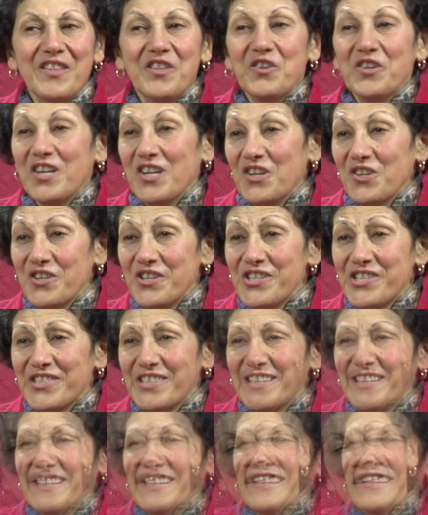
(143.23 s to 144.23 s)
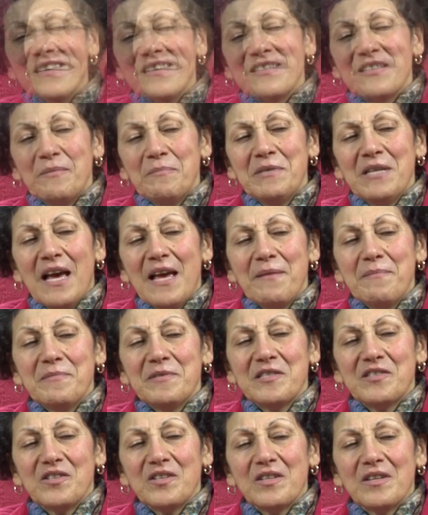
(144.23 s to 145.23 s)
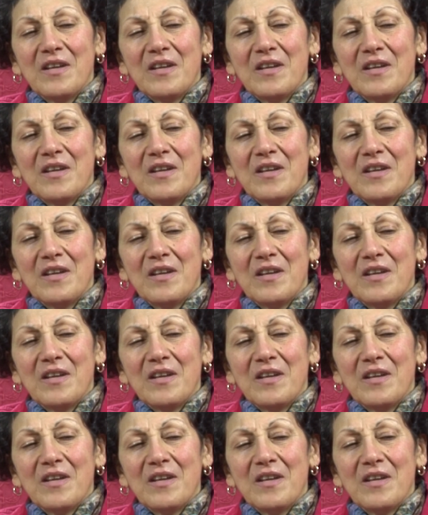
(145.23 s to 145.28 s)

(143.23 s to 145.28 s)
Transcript: their ears. Sometimes